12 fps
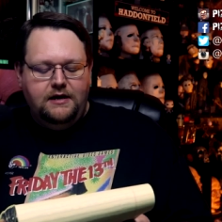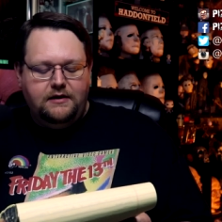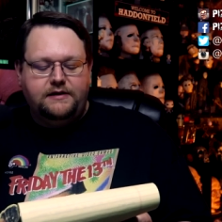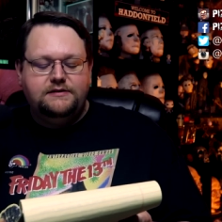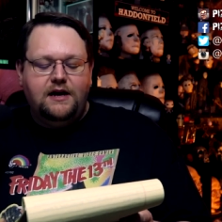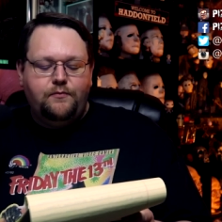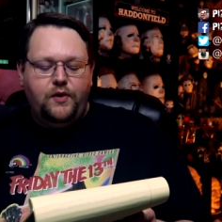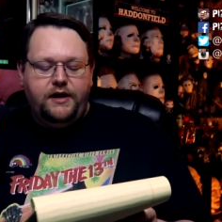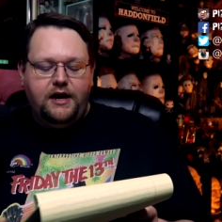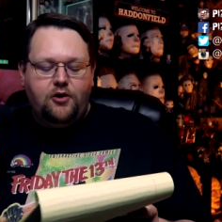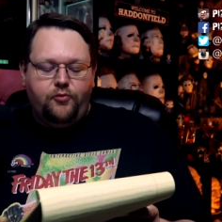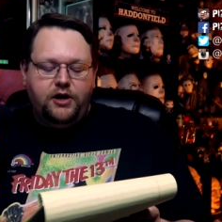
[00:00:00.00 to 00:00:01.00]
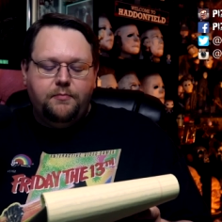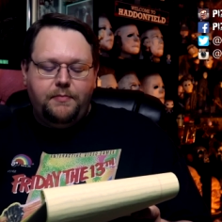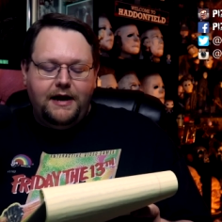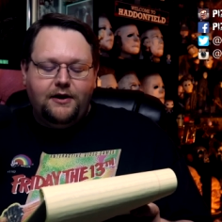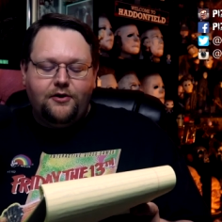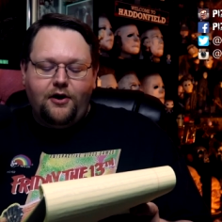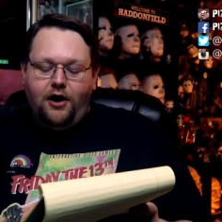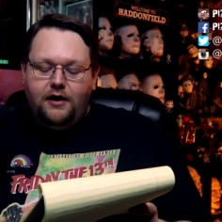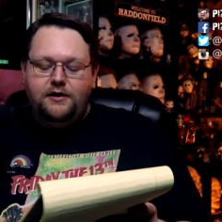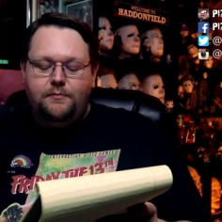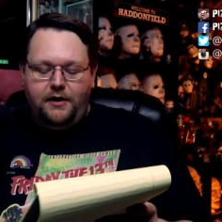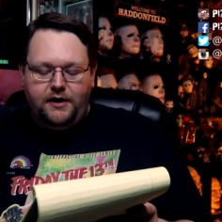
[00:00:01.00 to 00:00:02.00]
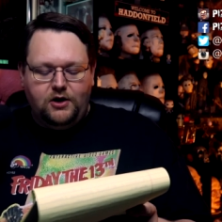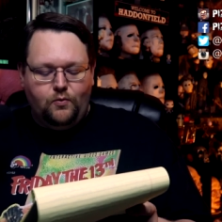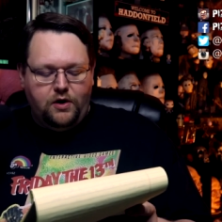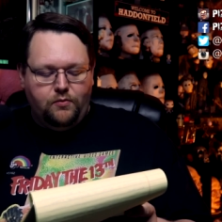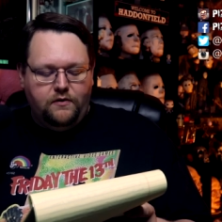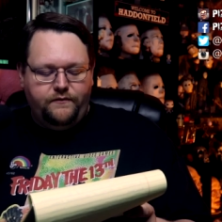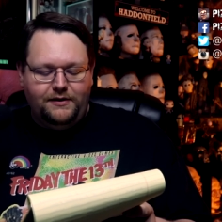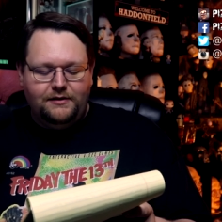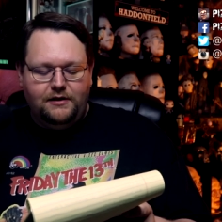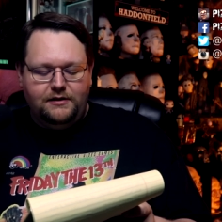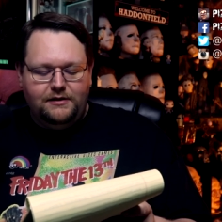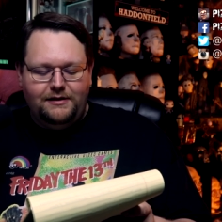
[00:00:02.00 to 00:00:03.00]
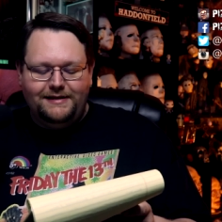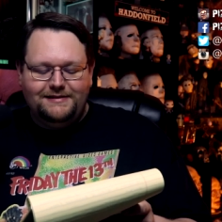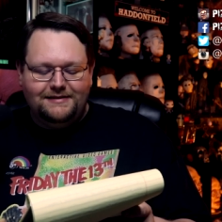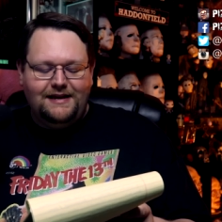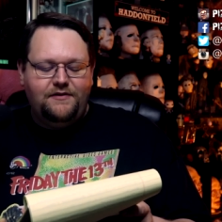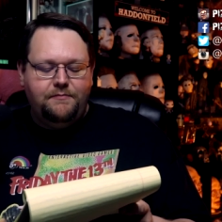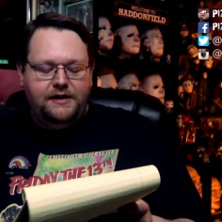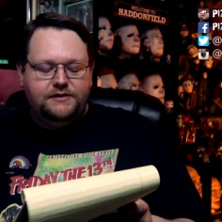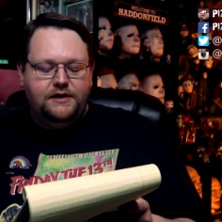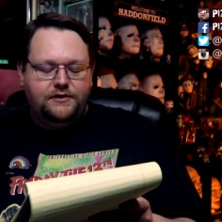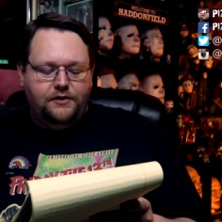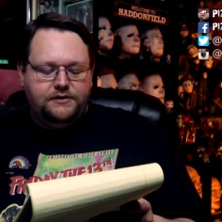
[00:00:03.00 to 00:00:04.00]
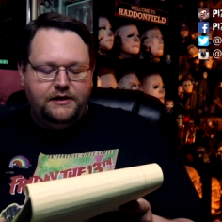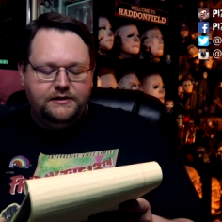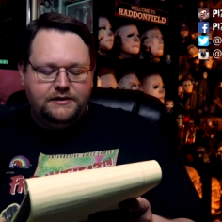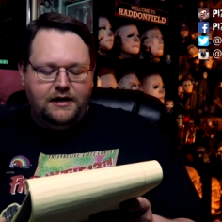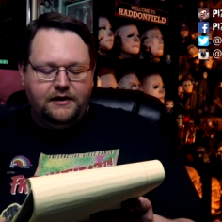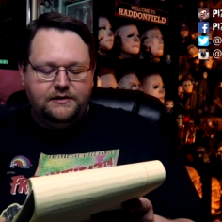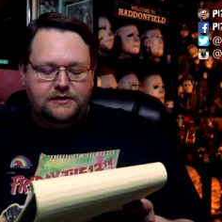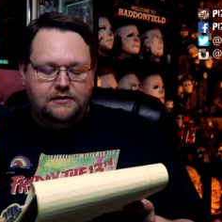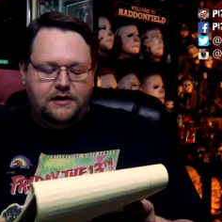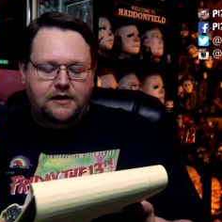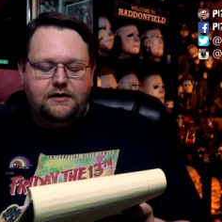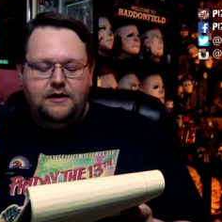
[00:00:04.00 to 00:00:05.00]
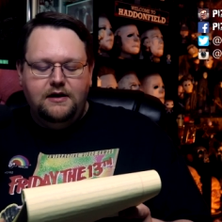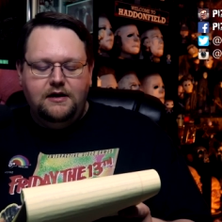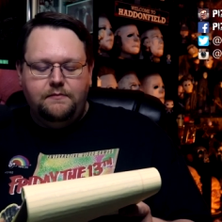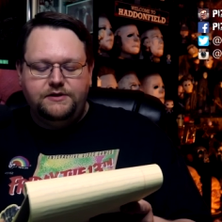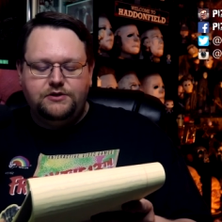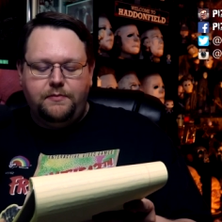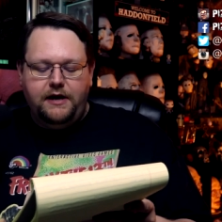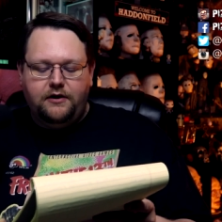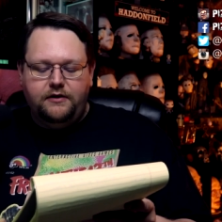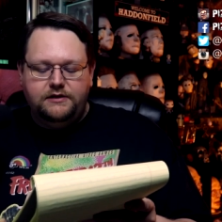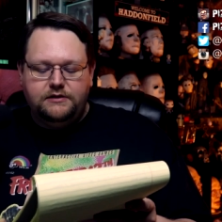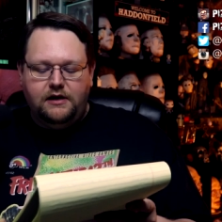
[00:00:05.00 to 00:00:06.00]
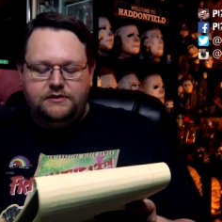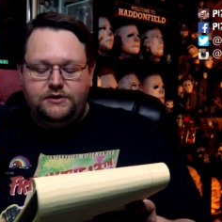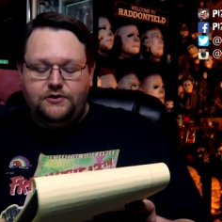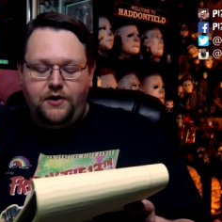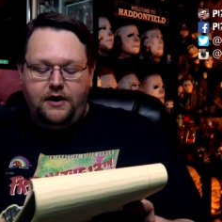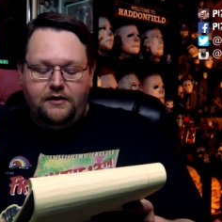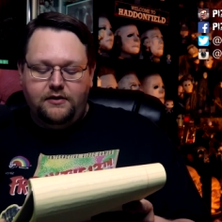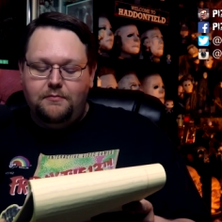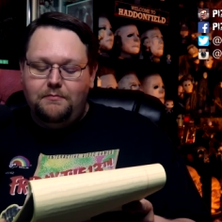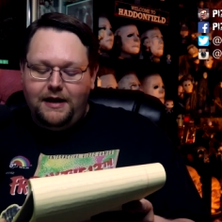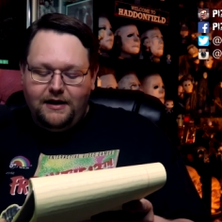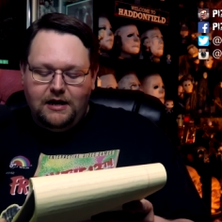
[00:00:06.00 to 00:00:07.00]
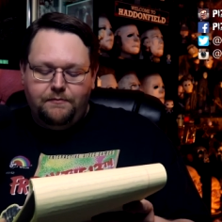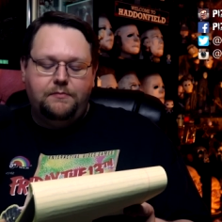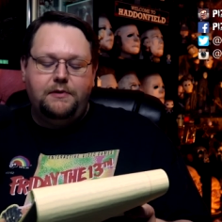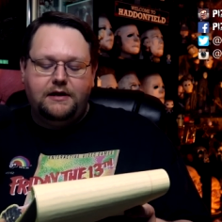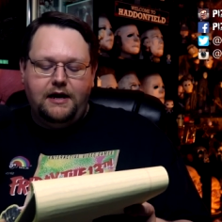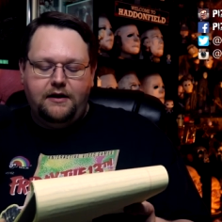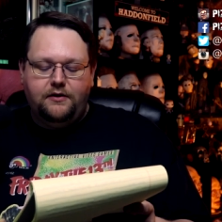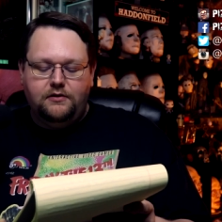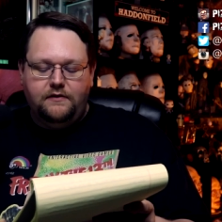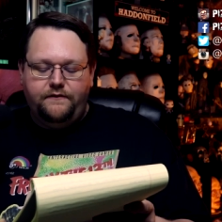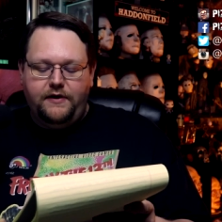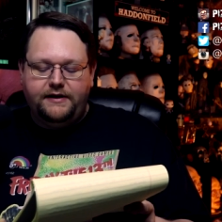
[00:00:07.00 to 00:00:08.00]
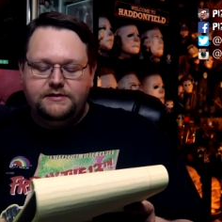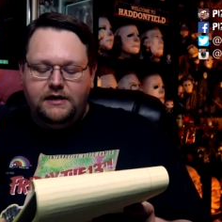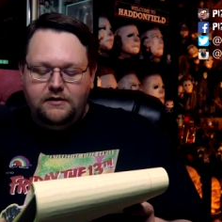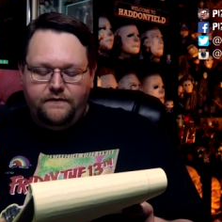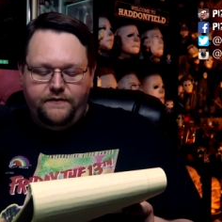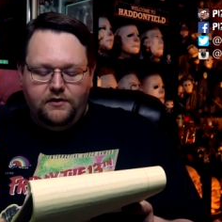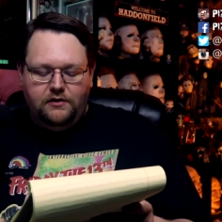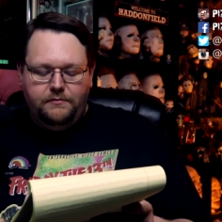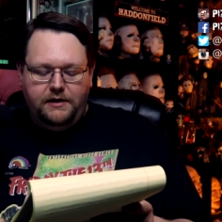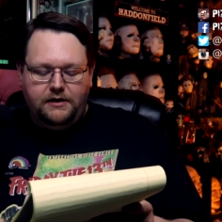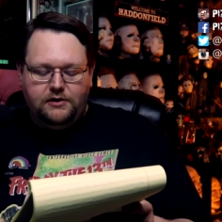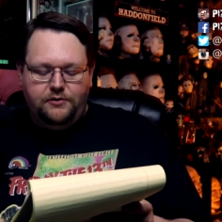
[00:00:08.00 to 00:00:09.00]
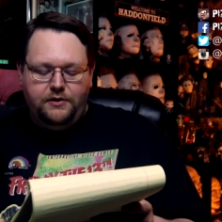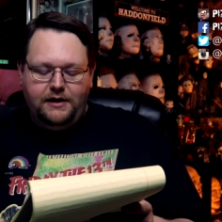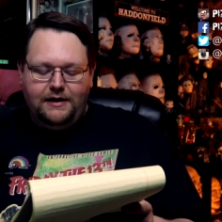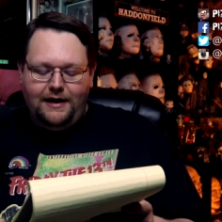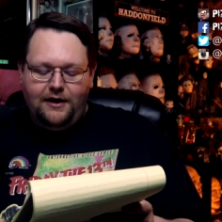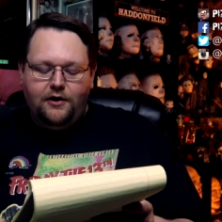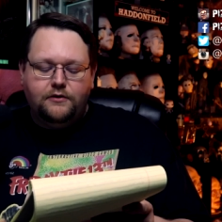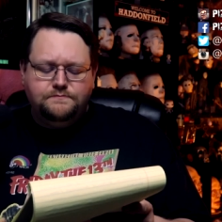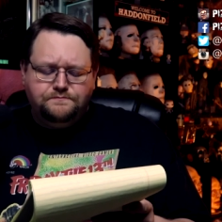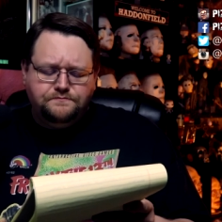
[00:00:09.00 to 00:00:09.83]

Next up, we get Rick Baker on An American Werewolf in London. It's 11 minutes and 13 seconds in length. Mr. Baker discusses creating the makeup and mechanical effects in the film, including how